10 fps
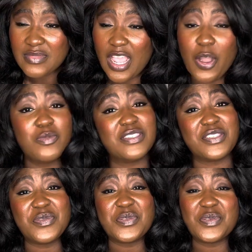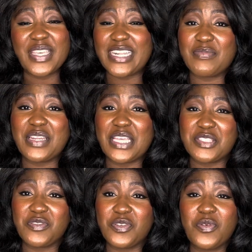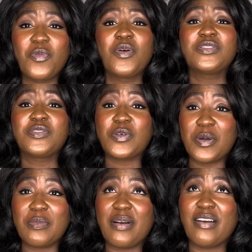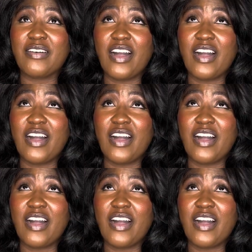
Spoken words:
I hope to see you in my next video. What to talk about,